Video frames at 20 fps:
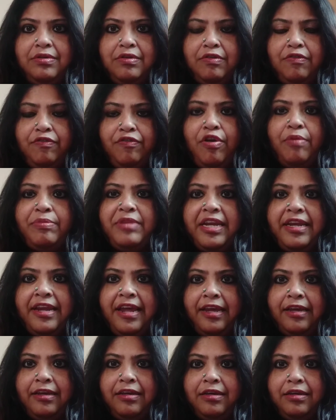from that
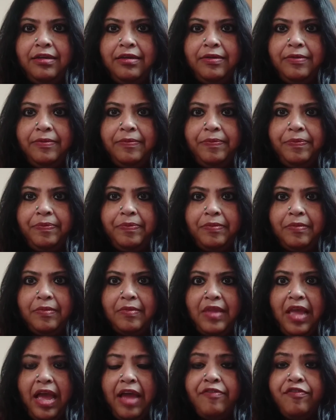egg.
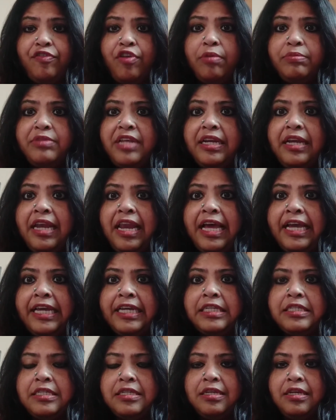And from that
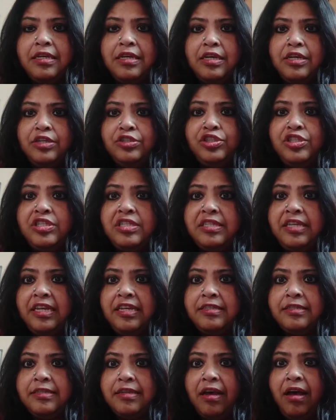light, she
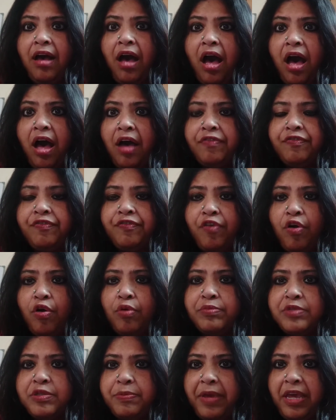sees a
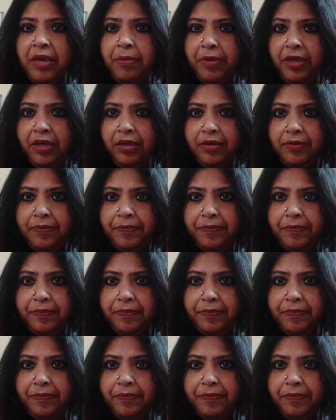half-formed baby.